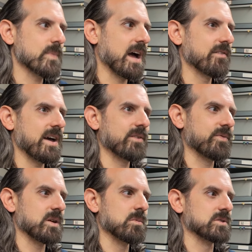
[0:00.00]
I've had
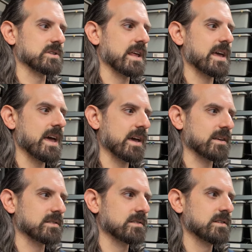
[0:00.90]
females lay
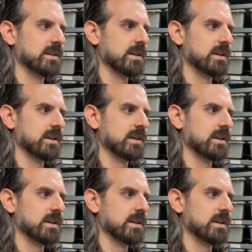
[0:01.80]
eggs,